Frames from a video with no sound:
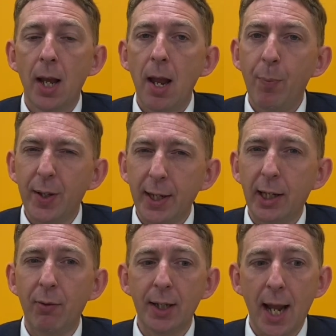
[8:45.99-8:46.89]
In
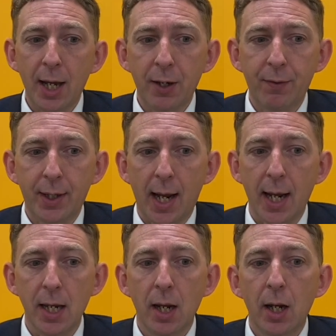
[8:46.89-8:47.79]
particular, at the end of the
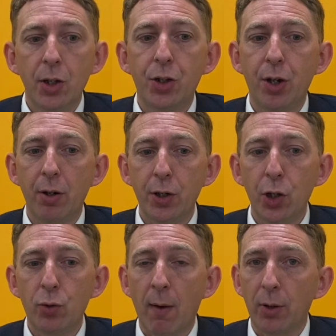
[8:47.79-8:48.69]
day, students who
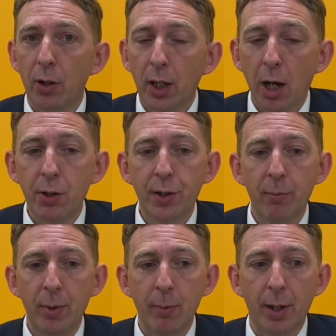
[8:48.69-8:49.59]
travel on coaches
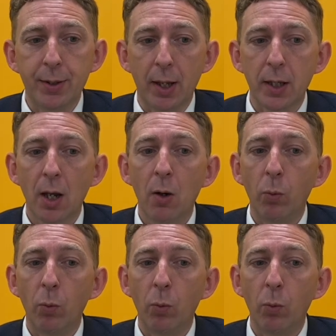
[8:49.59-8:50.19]
and minibuses